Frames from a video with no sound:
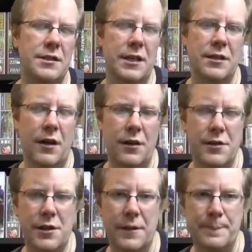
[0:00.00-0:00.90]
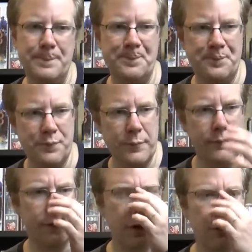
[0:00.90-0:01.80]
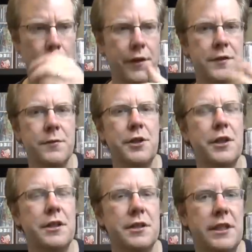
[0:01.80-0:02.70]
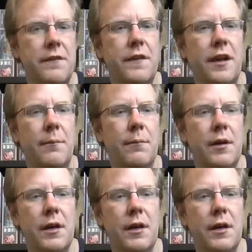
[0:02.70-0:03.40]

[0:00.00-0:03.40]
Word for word: technology. Well, this one, you could just give them